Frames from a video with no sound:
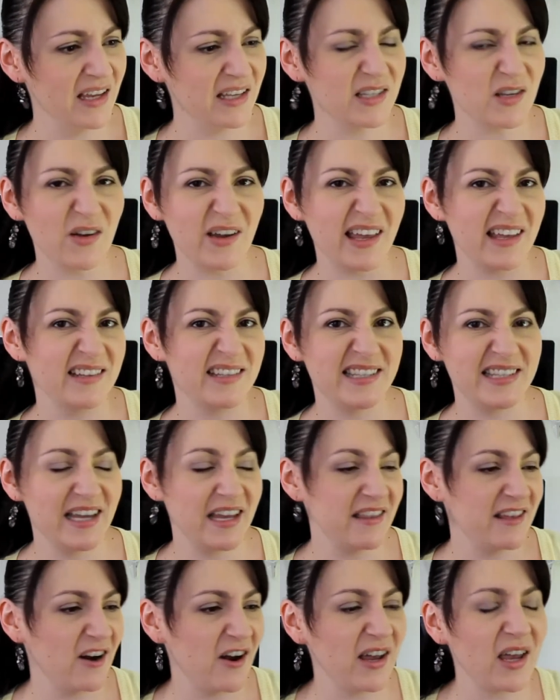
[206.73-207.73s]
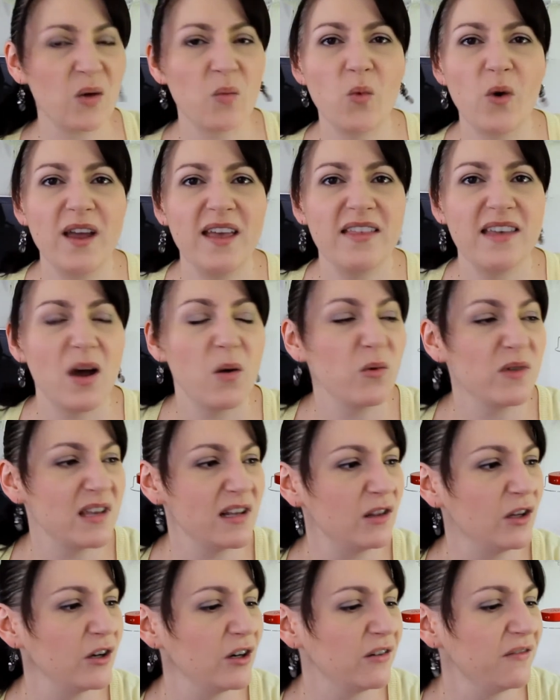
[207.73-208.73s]
So I can see that I can wear that with a
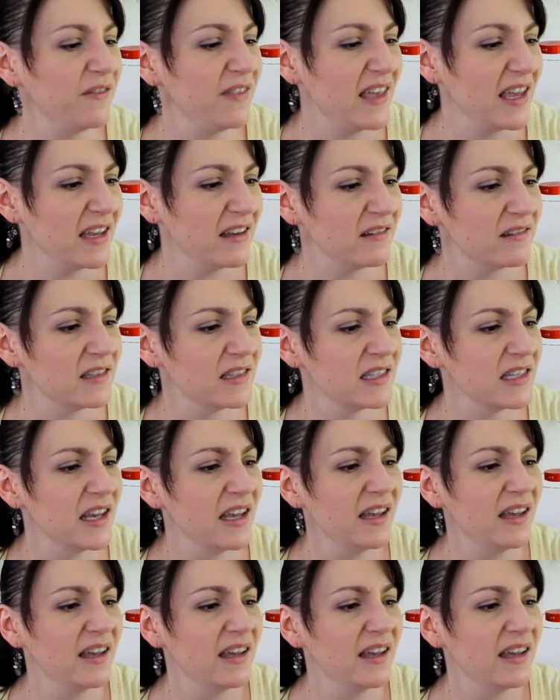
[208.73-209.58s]
lot of things,